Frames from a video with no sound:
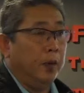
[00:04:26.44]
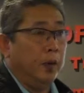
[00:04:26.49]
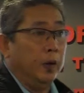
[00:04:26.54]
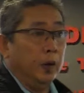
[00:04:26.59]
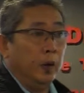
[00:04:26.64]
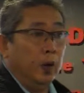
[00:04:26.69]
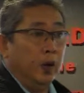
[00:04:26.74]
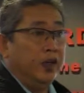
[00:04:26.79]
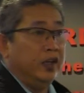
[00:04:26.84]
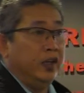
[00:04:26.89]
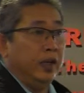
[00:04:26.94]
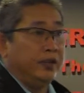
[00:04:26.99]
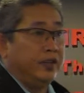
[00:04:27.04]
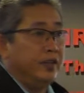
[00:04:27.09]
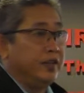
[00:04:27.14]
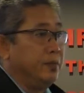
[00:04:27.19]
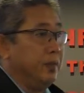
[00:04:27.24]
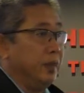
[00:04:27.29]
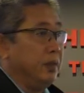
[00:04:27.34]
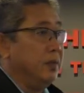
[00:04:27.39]
No
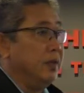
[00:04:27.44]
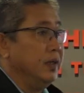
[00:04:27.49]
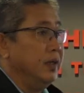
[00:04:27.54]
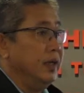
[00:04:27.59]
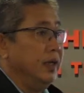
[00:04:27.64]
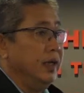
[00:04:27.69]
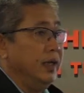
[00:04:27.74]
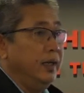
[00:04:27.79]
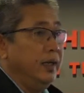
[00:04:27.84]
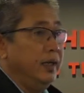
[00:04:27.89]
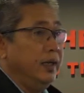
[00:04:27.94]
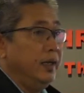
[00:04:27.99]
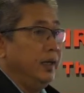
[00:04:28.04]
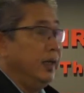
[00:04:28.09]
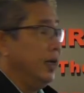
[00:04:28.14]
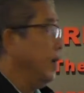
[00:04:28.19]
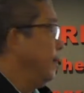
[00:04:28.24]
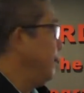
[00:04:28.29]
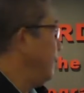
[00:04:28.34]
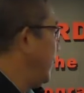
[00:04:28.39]
assessment basically.
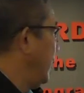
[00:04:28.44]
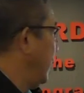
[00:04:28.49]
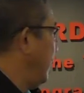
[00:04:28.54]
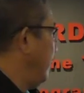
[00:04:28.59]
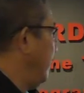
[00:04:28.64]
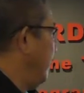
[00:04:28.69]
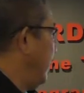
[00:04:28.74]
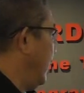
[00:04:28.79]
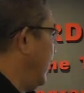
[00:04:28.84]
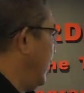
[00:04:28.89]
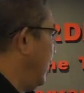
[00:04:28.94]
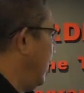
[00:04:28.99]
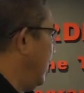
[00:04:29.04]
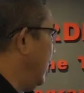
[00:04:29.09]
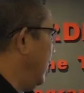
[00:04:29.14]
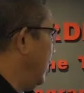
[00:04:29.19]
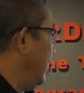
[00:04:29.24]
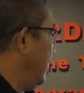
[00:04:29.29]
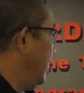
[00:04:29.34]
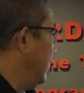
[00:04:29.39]
Yeah,
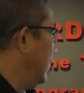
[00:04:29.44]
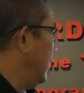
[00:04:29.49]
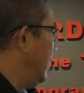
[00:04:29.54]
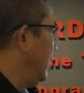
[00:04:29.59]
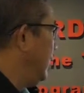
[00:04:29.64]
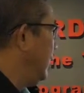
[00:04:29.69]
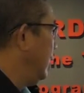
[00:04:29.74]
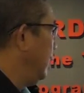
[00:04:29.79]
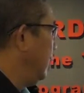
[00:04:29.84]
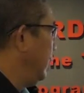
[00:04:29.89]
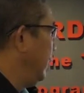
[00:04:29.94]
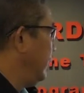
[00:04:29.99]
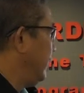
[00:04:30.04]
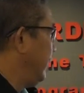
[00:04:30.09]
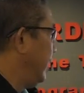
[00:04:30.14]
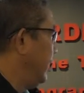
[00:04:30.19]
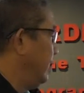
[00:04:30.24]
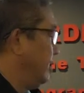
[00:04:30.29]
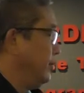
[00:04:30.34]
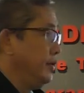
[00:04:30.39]
and
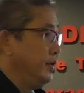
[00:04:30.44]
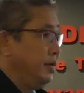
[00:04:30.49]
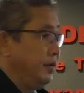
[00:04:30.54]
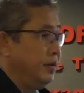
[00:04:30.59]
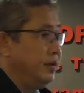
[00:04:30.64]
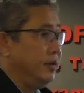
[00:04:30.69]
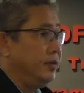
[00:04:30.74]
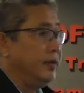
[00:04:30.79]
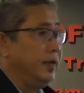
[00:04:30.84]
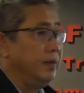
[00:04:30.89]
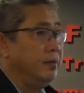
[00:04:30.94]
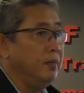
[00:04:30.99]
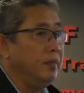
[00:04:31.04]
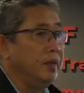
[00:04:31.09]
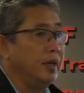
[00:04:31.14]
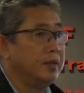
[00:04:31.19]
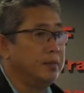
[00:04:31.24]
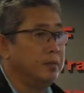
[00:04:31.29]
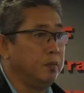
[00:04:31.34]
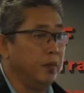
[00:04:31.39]
material is the same
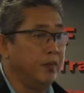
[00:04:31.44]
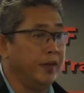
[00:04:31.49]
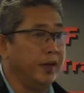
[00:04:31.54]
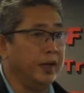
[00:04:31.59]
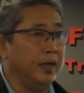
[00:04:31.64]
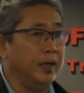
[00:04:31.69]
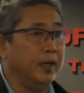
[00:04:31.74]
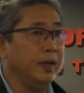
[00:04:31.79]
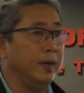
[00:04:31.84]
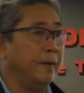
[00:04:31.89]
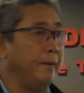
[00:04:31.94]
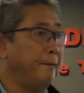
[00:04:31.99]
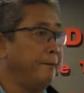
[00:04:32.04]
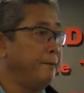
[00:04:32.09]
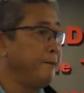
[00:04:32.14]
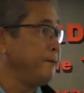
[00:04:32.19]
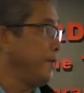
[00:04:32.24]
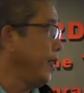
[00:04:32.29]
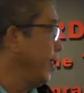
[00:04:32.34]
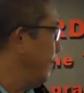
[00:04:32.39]
as provided.
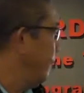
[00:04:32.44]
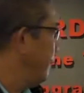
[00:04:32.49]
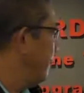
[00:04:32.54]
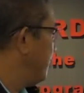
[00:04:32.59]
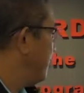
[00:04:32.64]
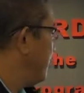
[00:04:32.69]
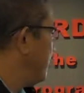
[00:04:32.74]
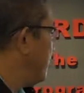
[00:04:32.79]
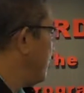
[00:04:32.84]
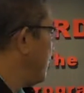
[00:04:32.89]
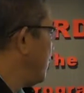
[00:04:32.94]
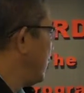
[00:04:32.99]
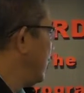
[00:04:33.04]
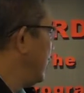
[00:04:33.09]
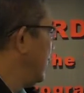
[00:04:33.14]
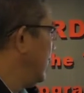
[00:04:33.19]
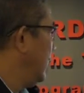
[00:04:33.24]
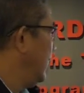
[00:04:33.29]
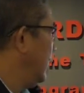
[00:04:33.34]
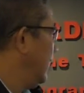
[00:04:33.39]
Yeah.
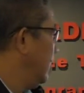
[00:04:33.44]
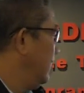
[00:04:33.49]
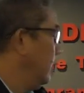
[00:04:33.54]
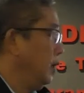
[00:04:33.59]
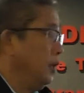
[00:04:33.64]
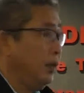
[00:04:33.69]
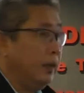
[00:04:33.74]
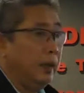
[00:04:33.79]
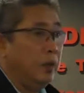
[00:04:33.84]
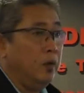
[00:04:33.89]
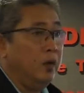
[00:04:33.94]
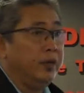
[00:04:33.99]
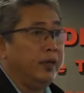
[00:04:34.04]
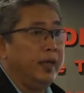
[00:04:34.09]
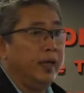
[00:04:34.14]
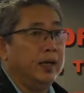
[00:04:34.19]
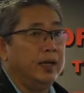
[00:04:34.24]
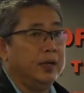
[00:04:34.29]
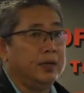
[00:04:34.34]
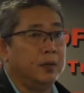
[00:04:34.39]
That will
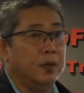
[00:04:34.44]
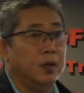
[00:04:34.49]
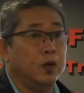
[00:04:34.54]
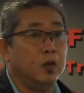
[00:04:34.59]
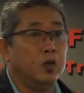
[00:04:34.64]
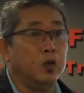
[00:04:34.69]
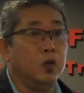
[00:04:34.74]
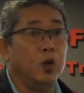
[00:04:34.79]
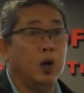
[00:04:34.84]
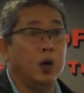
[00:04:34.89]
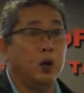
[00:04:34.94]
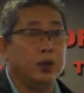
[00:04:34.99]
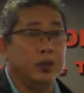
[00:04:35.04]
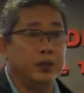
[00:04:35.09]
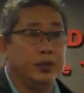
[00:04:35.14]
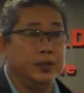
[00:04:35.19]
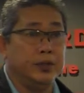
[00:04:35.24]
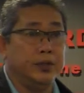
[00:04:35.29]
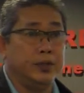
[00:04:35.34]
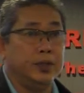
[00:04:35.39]
take us about 2
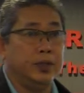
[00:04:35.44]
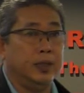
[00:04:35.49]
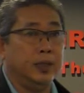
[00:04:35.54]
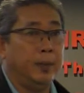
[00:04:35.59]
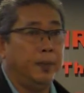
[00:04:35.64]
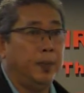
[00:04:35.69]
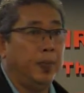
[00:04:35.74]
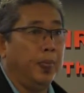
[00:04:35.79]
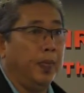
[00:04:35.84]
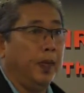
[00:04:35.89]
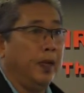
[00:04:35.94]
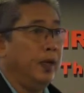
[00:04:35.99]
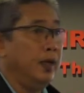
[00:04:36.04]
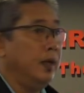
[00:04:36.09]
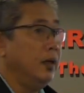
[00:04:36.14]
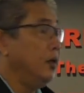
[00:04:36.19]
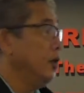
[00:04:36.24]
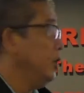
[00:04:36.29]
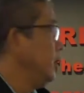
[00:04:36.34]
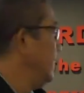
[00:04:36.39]
hours. Yeah.
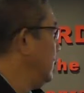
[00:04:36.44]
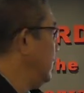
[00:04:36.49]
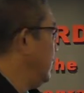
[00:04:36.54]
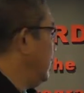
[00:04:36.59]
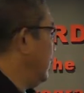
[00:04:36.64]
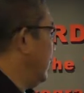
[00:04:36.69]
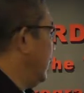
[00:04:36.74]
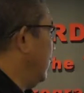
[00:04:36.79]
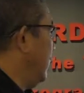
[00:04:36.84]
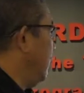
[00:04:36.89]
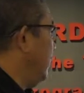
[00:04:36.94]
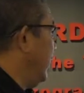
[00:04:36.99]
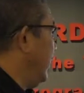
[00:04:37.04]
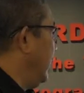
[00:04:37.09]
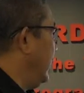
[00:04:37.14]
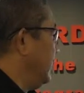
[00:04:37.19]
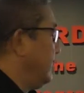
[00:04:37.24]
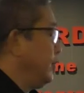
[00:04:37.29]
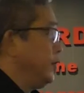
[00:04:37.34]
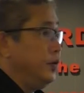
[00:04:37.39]
So that will
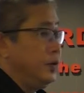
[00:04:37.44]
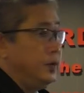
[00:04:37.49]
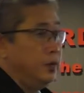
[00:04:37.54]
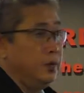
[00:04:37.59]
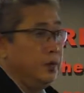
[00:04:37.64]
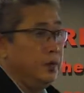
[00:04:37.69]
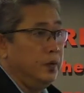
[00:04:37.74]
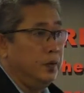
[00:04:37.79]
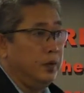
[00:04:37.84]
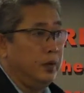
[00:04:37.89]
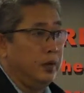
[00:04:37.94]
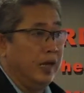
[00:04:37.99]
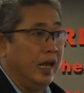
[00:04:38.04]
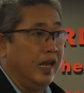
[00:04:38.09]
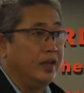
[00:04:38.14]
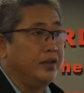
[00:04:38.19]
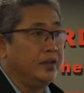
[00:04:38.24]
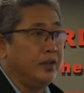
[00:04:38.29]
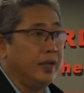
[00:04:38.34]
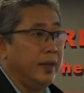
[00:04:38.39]
bring us to
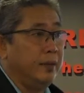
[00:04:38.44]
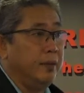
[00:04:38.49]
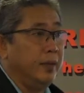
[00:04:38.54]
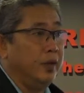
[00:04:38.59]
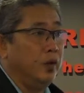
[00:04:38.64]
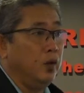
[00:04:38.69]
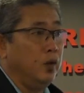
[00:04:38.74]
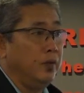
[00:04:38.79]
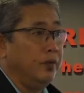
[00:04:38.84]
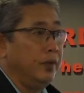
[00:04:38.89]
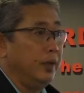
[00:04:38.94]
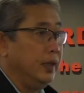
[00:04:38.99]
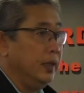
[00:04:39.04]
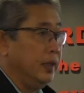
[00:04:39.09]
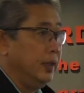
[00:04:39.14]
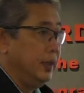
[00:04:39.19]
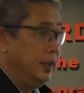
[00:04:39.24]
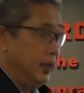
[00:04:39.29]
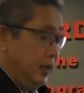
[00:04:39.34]
lunchtime at 12:30.